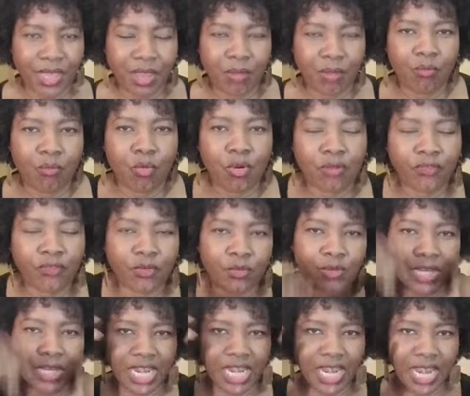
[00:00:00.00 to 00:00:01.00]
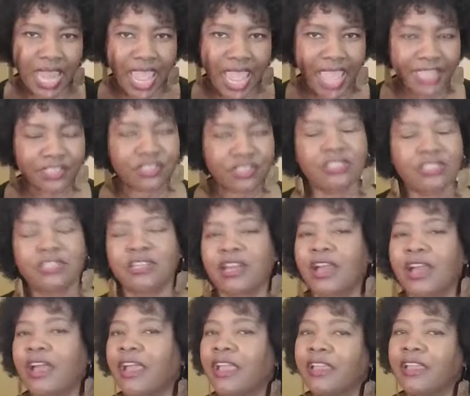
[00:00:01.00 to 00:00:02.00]
more of a relaxed
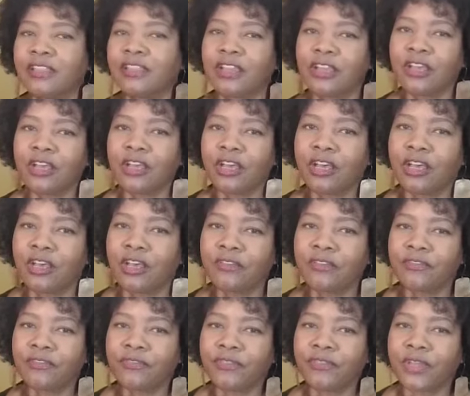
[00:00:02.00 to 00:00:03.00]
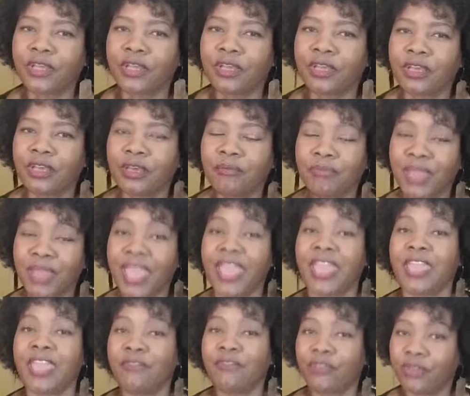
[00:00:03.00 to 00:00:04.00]
kind of
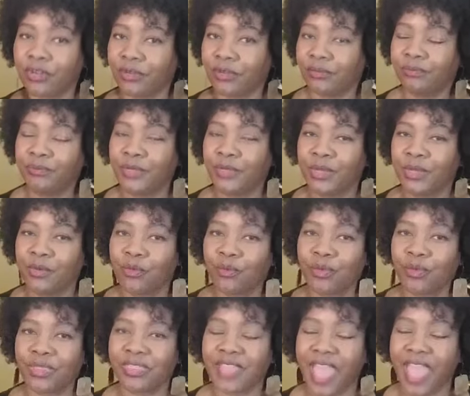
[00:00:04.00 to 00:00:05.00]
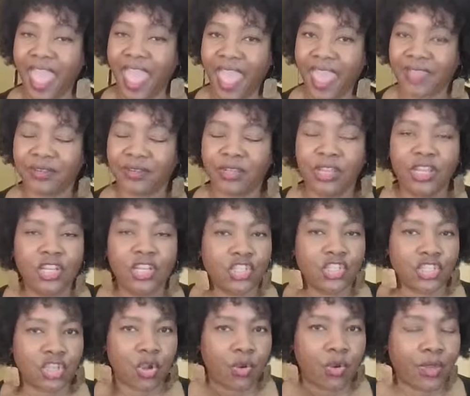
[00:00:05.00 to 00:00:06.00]
behavior with the hat.
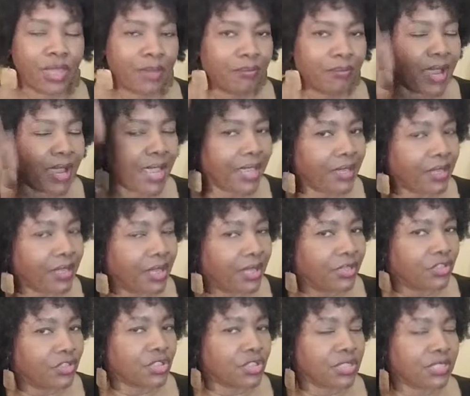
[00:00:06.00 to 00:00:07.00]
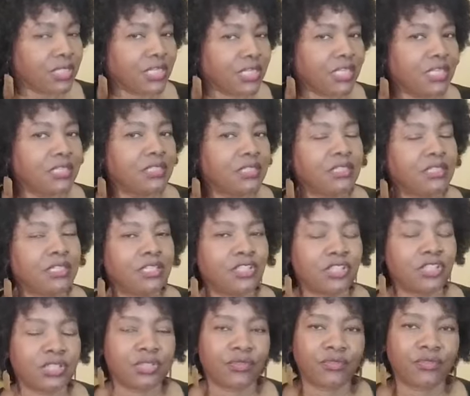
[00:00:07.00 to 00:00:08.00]
So it might just easily
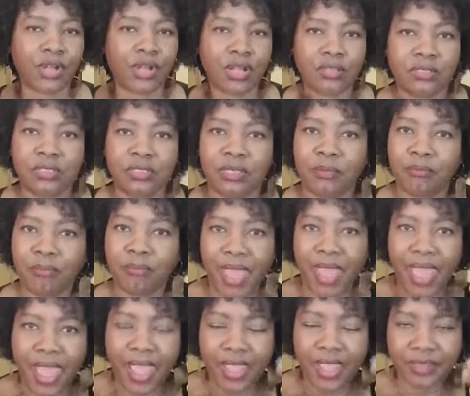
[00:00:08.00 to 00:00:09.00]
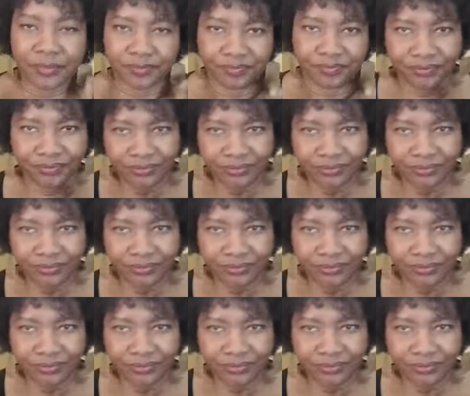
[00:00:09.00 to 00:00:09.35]
just fall to the back,